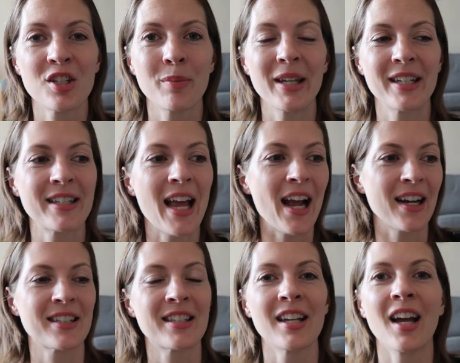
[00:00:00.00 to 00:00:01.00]
to be
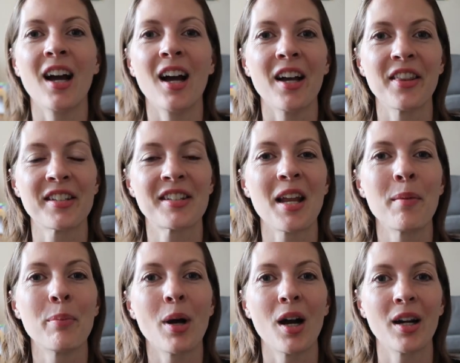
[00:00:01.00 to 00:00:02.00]
exact, uh, the
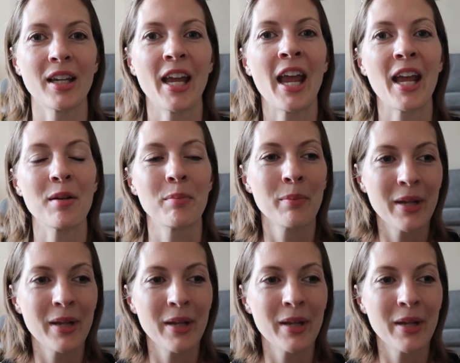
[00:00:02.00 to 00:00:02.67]
same bug hit